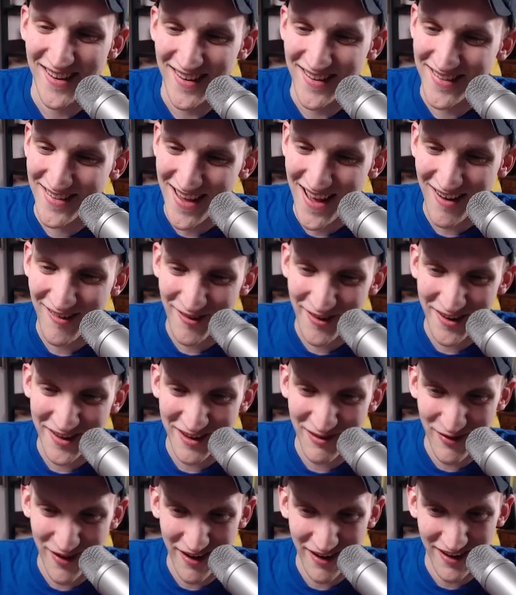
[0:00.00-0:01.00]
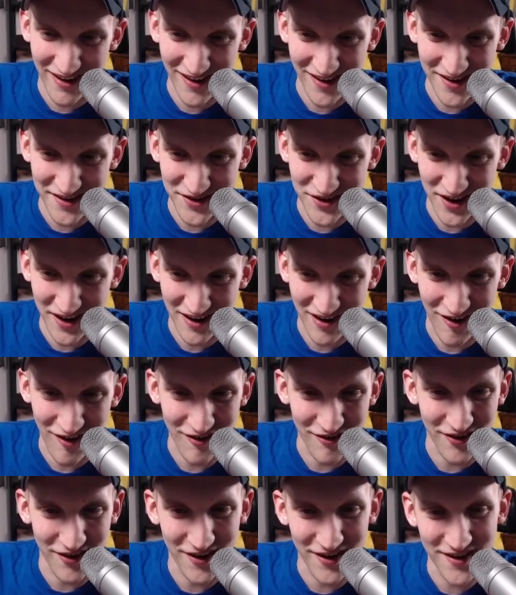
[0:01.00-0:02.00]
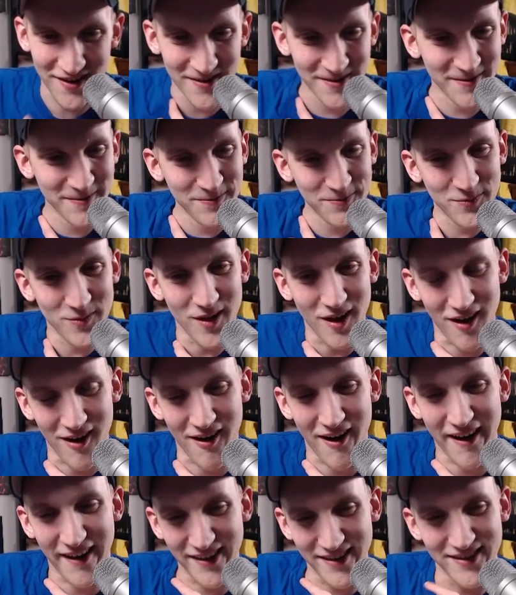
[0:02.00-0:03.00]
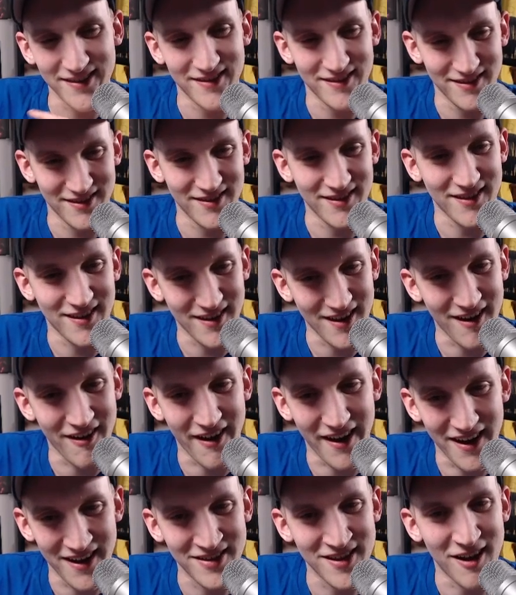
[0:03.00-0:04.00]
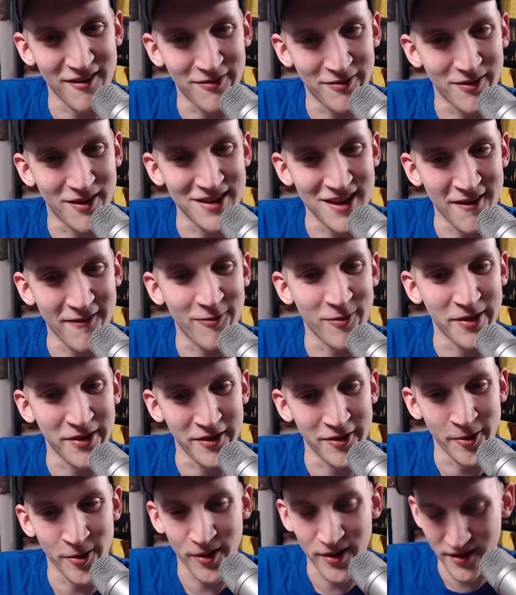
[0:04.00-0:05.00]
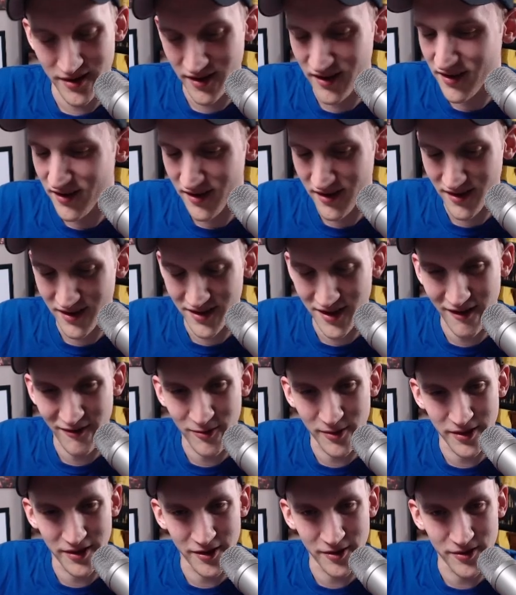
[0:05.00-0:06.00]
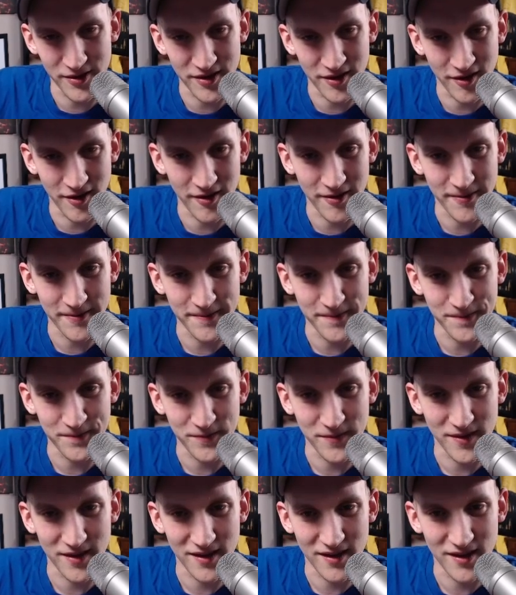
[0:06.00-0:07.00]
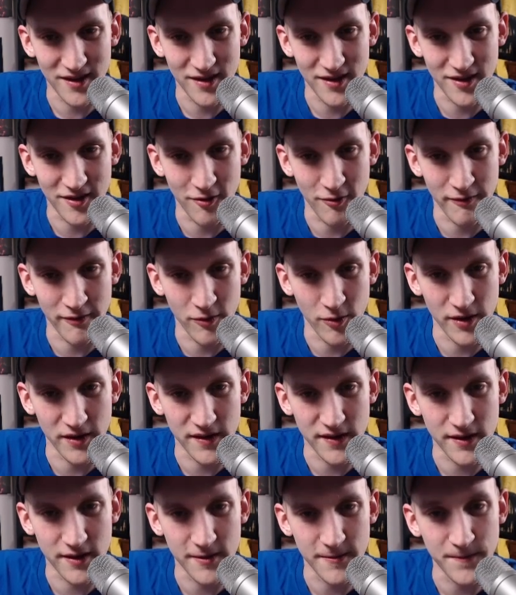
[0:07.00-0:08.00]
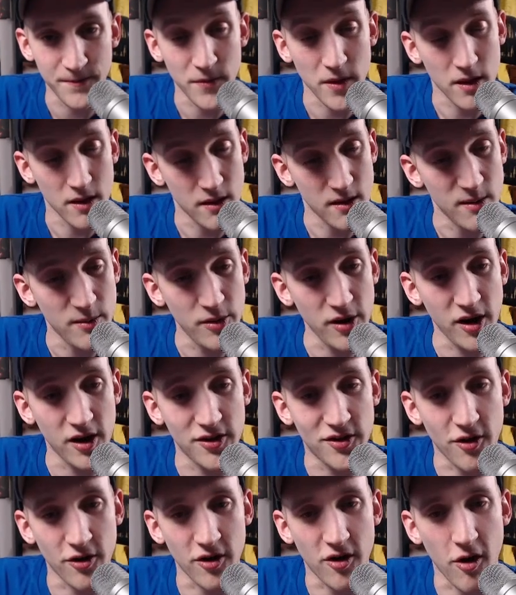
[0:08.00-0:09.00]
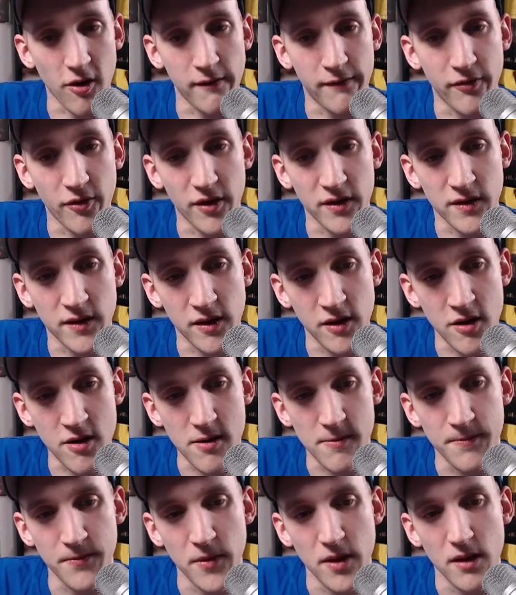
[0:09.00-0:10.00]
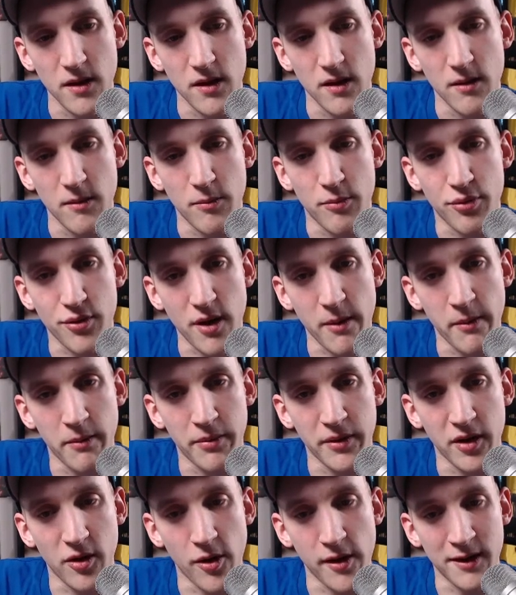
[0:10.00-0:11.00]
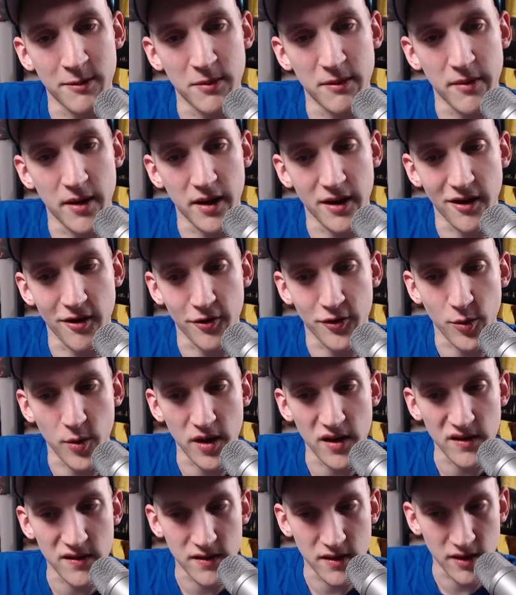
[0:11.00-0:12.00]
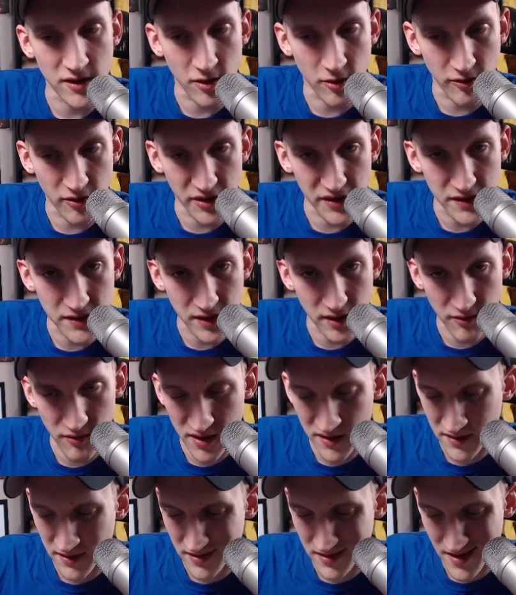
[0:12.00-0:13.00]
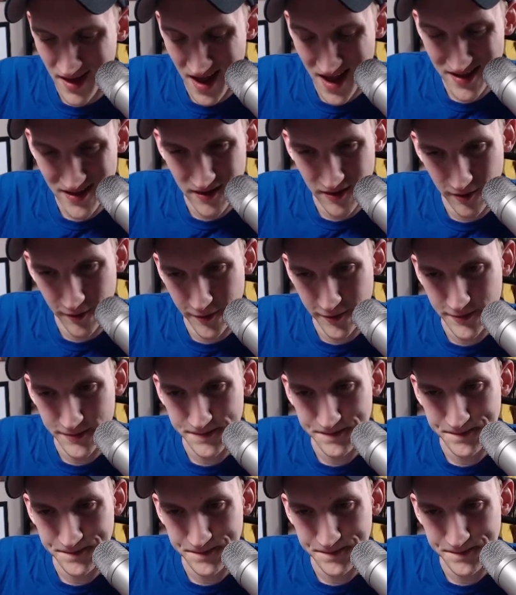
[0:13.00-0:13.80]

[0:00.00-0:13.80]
Not really very good, Jake Carver. All right. Enough with you. Enough with you, sir. Sir voice. Pretty good turn card for us here. Probably going to be betting here twice. I don't really see a reason not to.